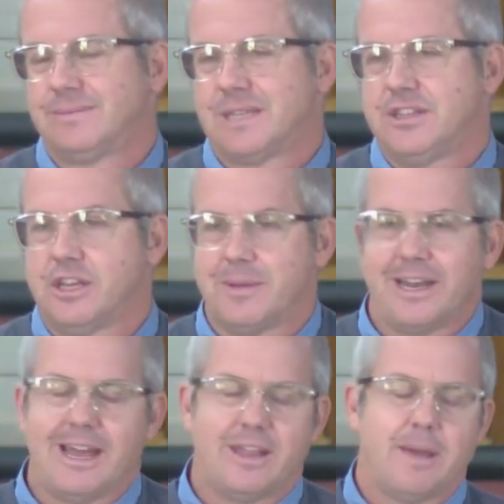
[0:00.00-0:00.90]
They think
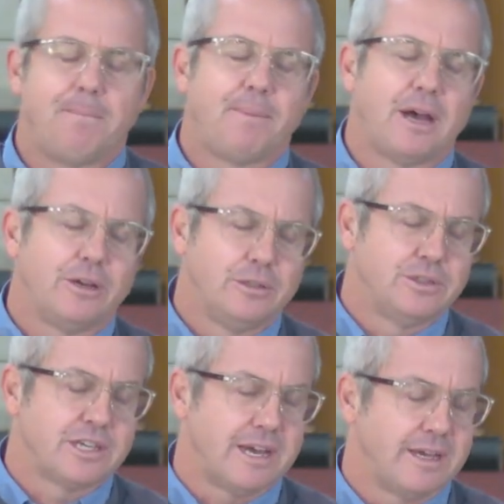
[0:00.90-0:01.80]
about how their
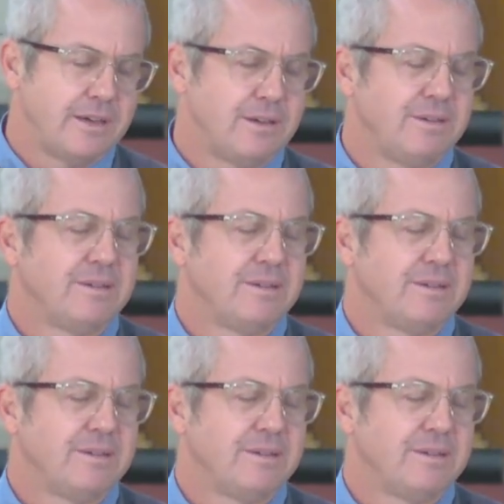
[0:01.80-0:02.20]
bones ache,